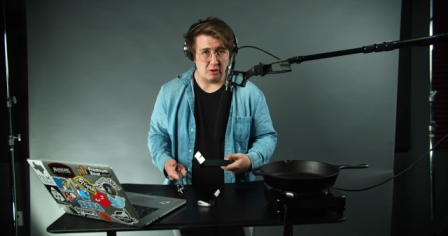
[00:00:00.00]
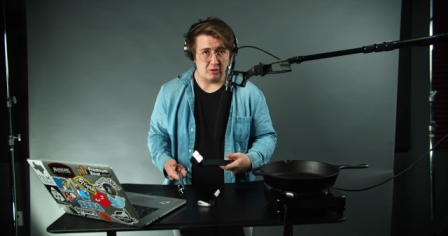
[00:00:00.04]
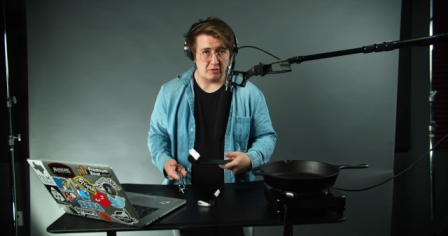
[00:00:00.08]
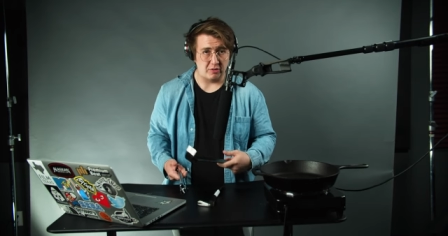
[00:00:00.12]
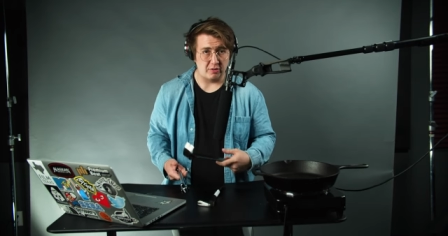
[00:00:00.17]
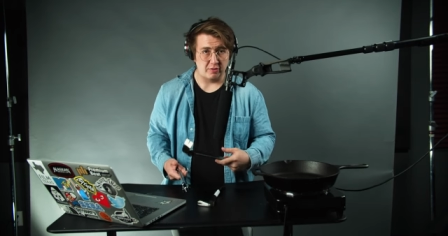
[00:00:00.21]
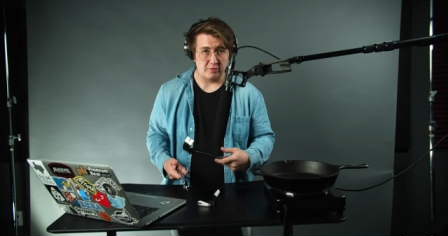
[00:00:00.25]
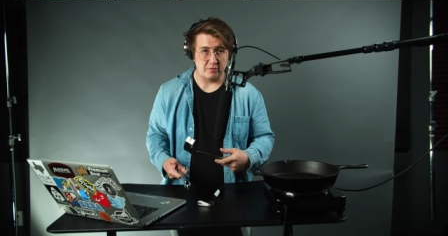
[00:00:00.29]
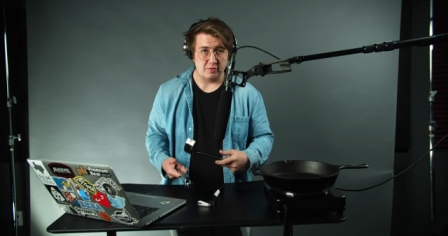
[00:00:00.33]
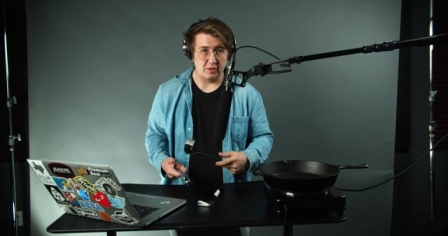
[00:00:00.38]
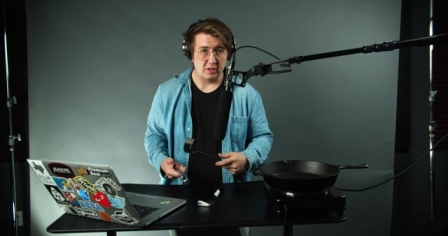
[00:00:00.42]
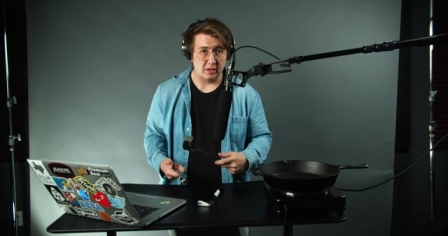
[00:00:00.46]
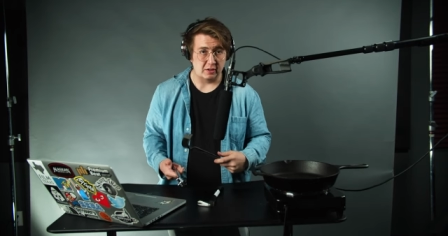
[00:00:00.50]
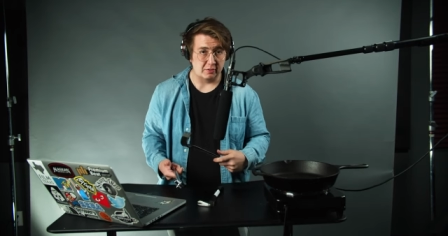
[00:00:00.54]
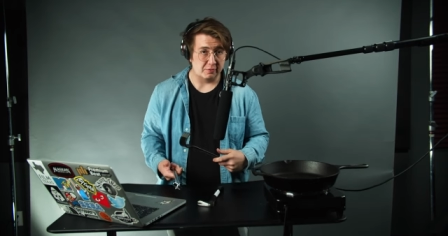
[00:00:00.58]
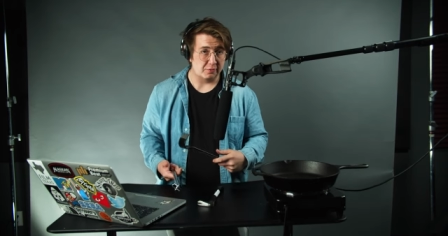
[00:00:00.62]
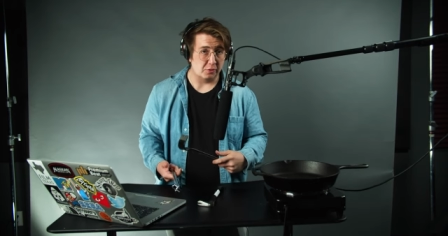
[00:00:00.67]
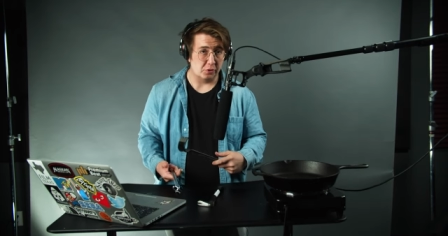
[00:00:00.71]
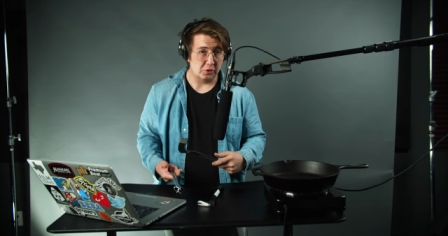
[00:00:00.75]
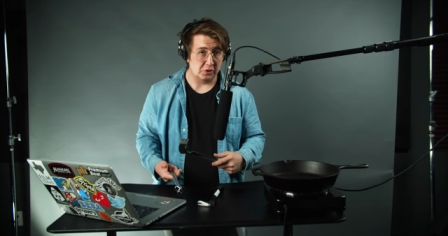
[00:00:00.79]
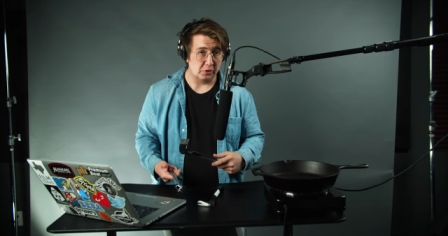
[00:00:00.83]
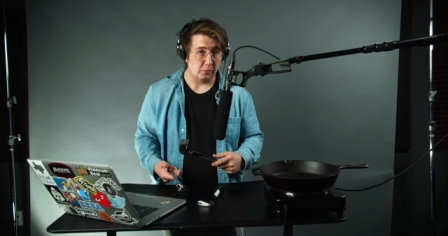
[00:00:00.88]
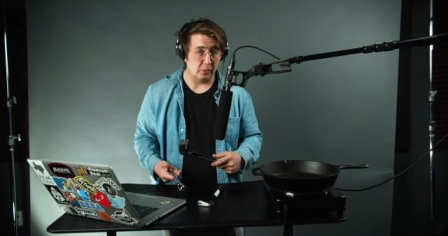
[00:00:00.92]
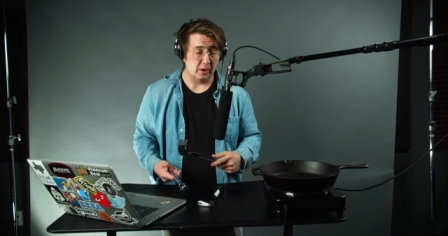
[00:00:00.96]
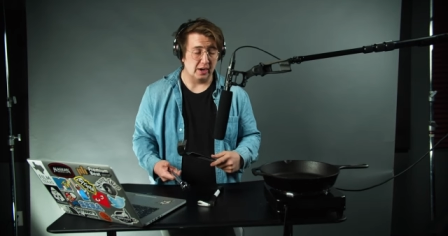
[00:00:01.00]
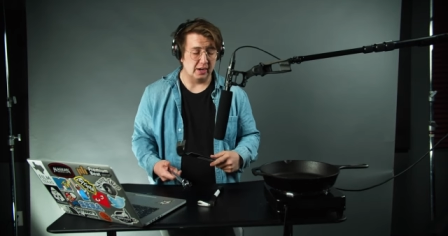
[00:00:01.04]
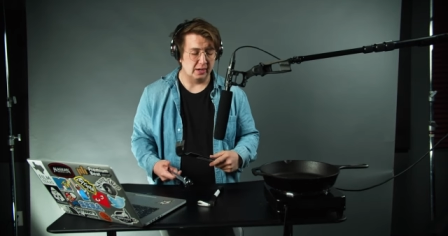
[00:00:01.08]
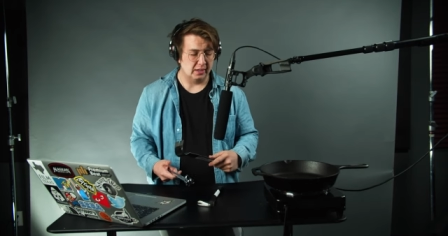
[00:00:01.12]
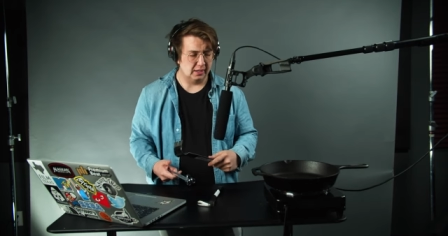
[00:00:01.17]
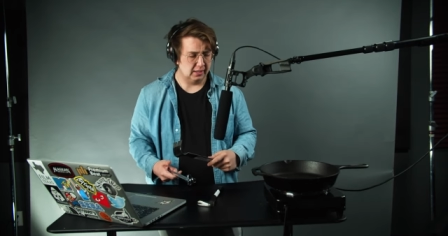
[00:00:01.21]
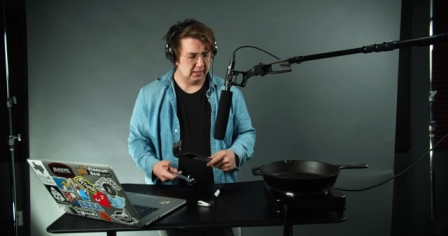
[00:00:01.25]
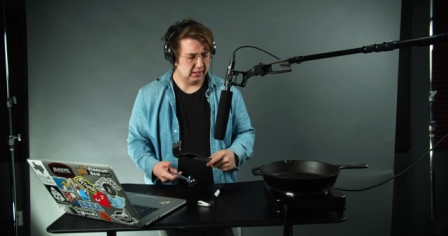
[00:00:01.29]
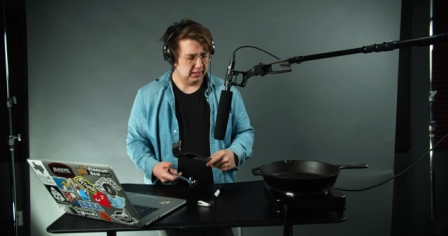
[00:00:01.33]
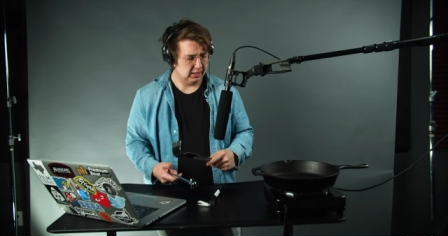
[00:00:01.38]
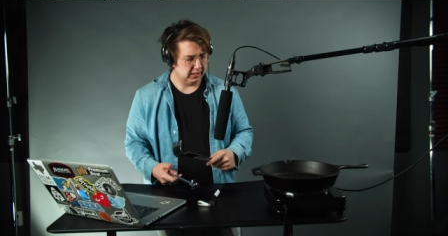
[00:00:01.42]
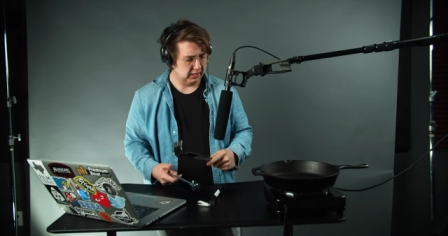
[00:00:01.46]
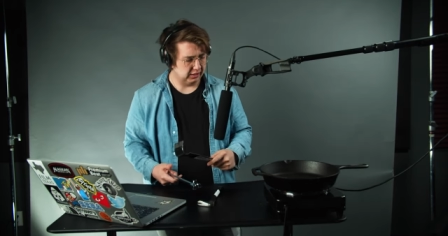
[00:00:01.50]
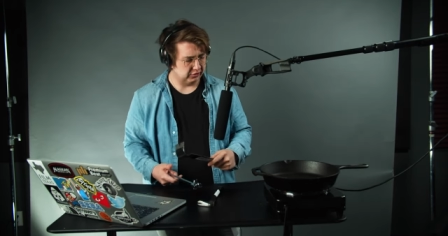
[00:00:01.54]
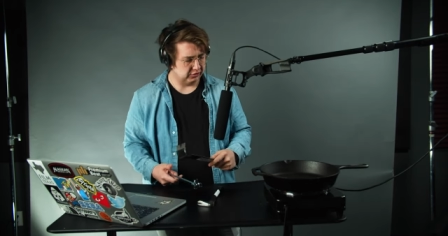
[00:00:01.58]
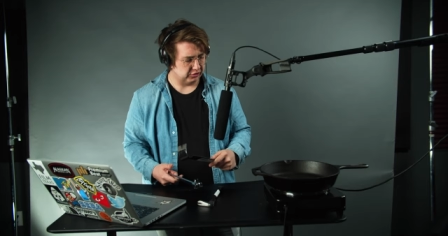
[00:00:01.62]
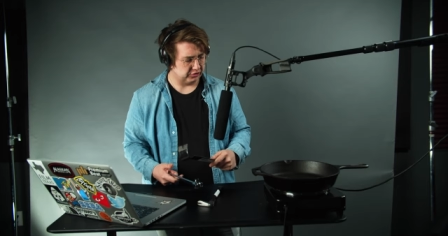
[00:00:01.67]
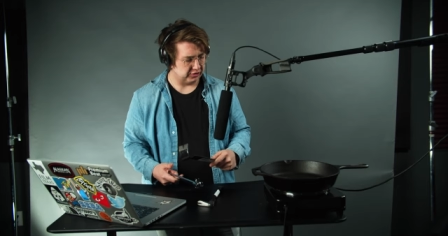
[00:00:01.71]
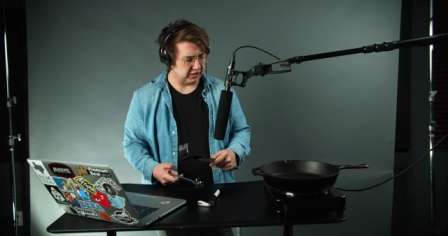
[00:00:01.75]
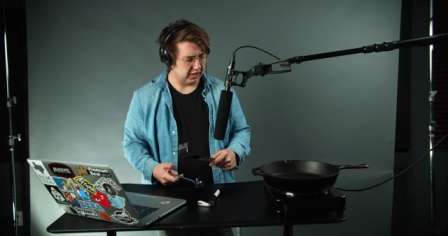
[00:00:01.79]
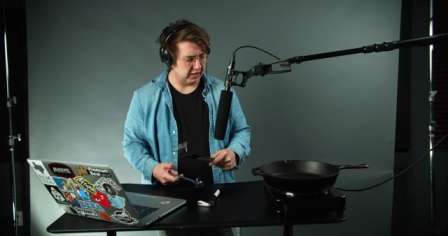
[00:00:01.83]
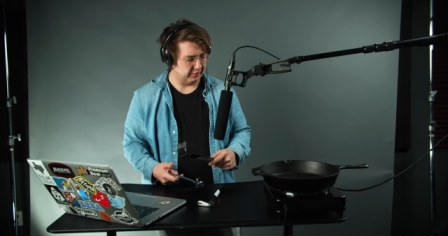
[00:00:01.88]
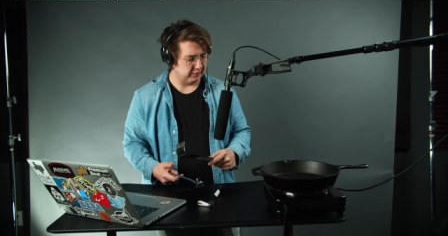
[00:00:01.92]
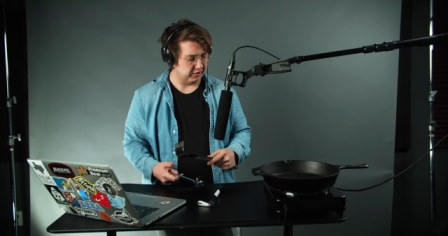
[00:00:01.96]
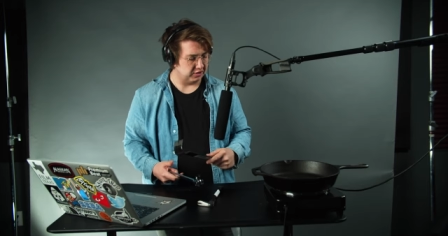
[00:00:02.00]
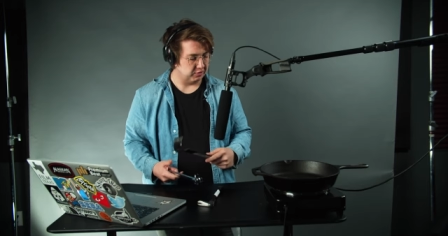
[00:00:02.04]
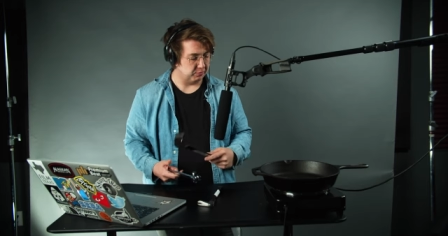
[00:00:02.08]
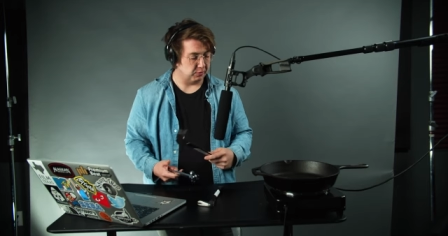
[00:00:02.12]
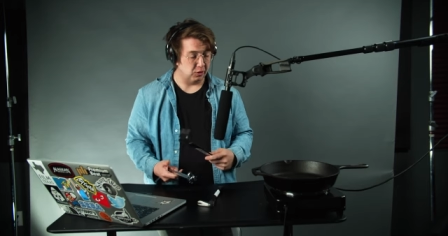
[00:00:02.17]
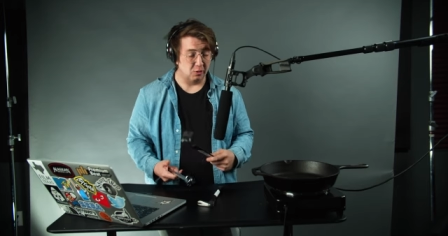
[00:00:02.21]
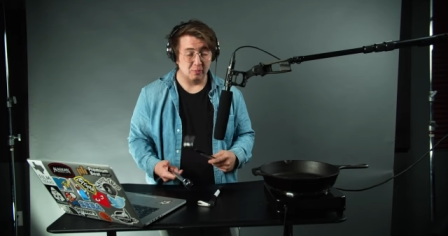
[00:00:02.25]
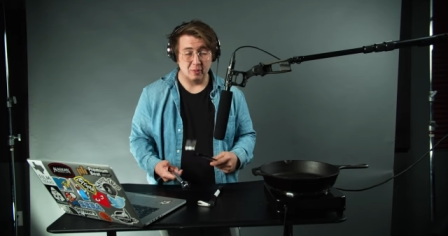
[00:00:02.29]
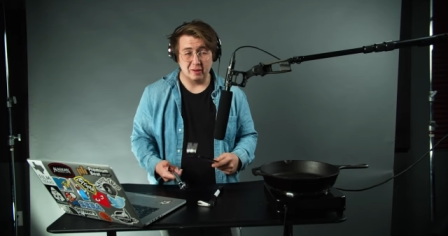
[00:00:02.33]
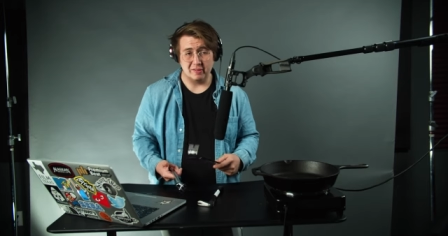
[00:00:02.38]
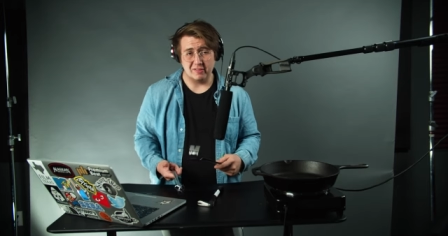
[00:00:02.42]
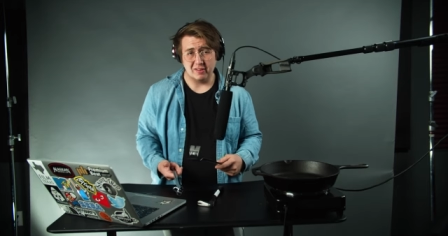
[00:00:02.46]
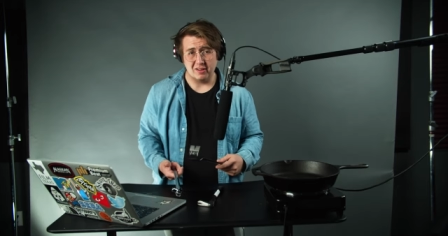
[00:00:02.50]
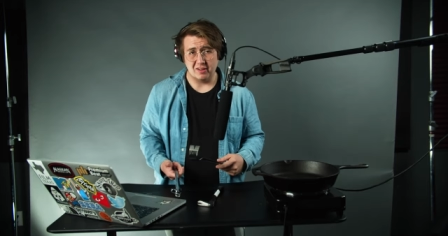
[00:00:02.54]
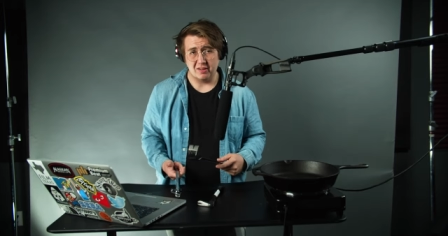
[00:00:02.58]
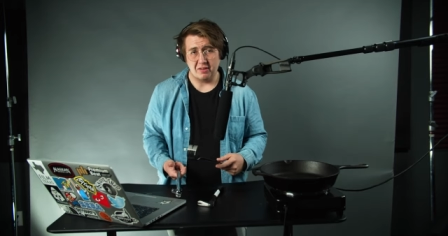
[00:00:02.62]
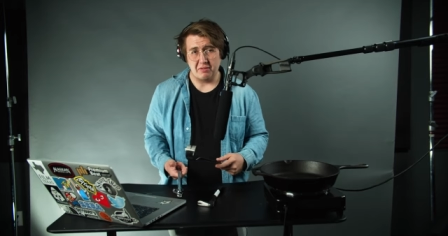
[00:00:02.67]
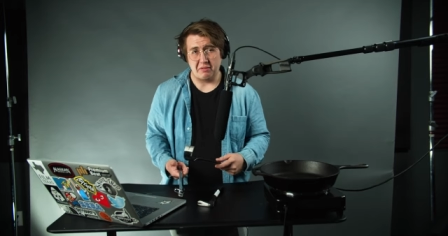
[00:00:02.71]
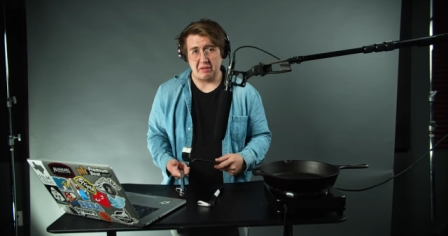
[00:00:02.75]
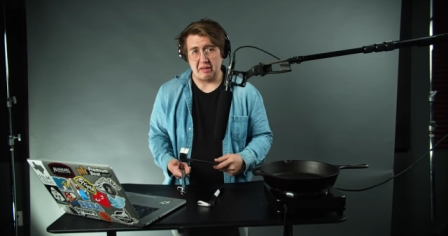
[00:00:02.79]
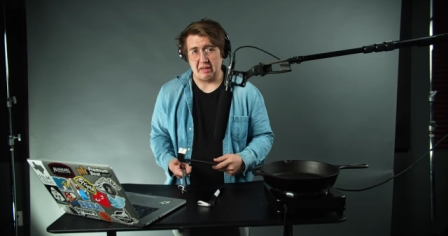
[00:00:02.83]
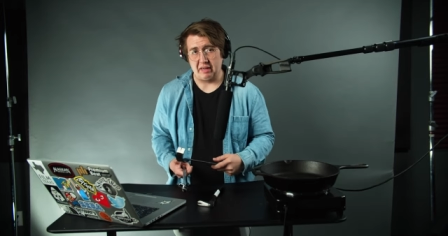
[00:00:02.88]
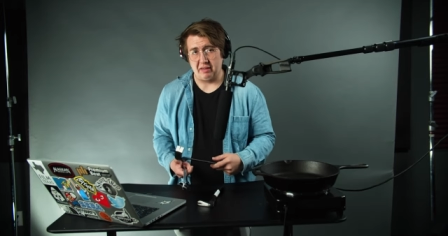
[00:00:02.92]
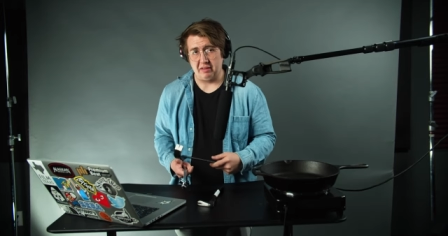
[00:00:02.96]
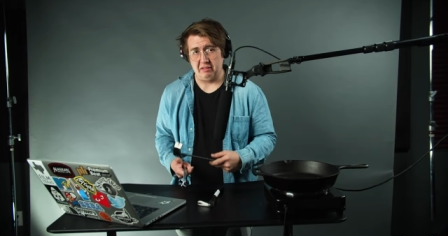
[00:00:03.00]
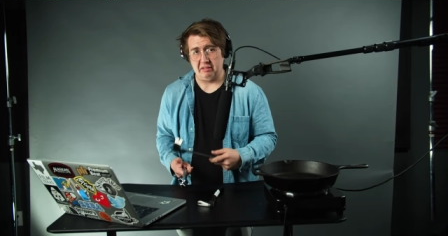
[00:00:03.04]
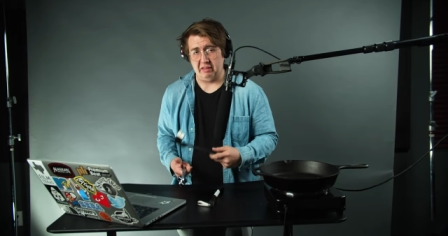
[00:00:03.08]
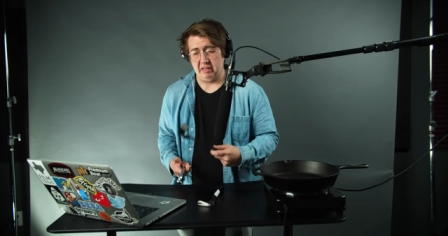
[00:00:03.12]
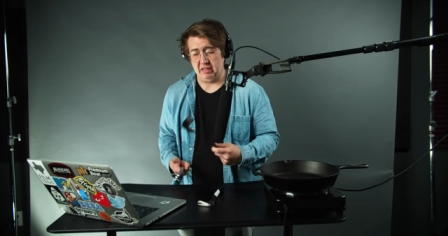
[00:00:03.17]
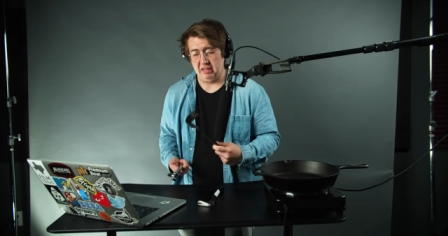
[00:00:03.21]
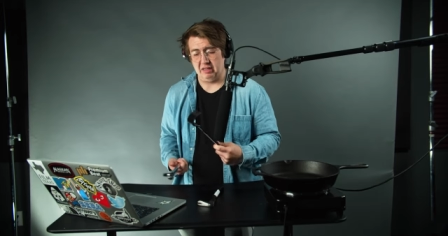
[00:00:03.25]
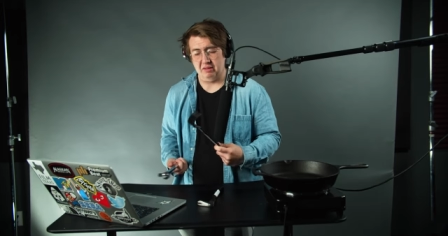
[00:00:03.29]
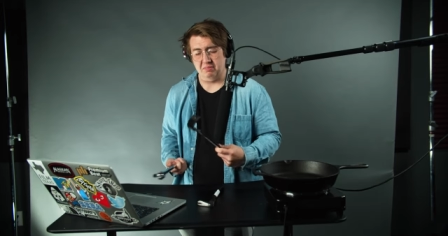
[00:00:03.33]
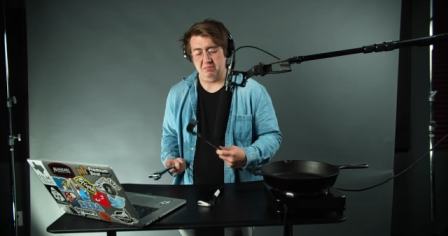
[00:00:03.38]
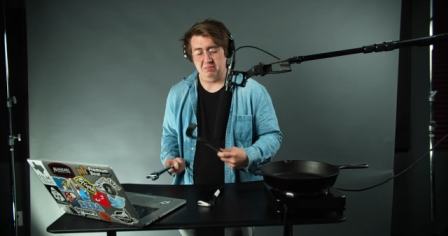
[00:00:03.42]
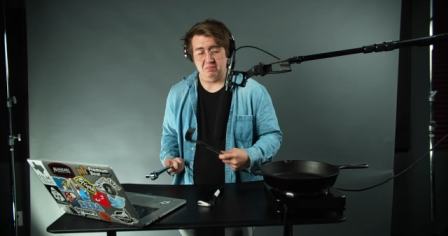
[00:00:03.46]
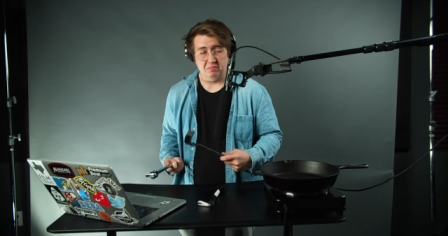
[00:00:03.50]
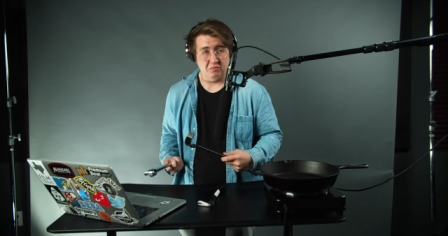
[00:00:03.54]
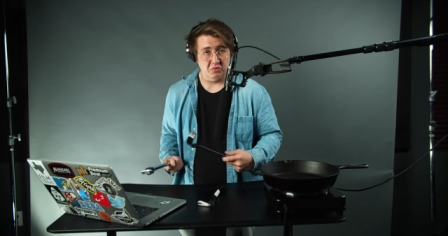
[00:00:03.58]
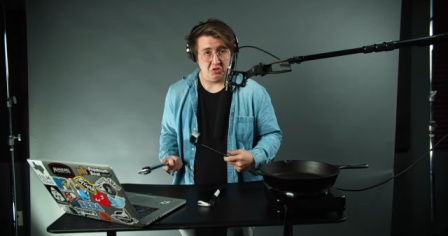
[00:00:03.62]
parts of getting Foley right is just kind of experimenting and uh,